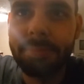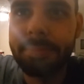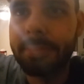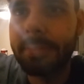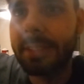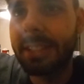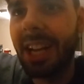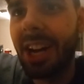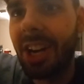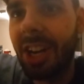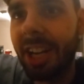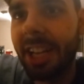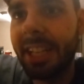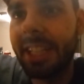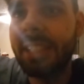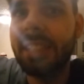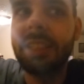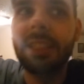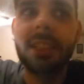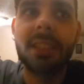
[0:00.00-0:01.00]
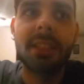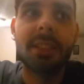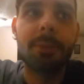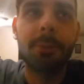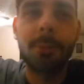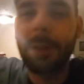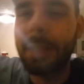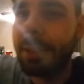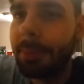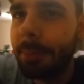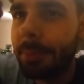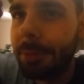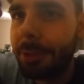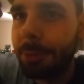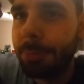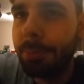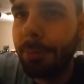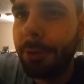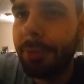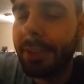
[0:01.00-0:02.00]
Sorry. We can
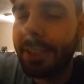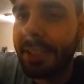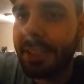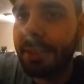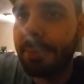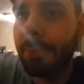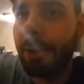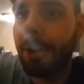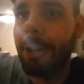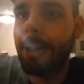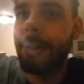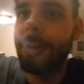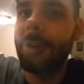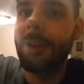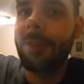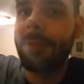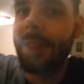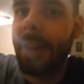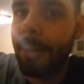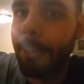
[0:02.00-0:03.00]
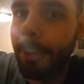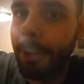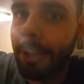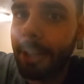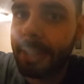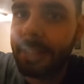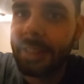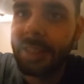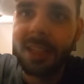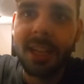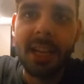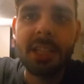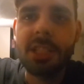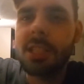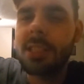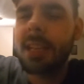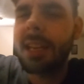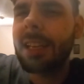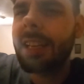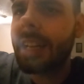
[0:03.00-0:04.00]
move it to tomorrow if that works. And
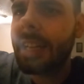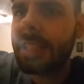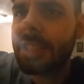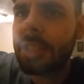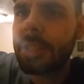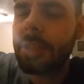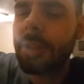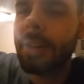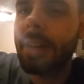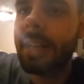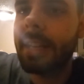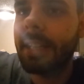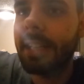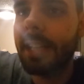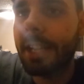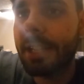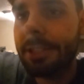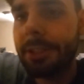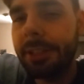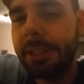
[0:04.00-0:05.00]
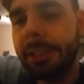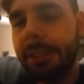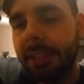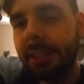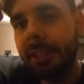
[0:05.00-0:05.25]
she's like, no, just go ahead and cancel it.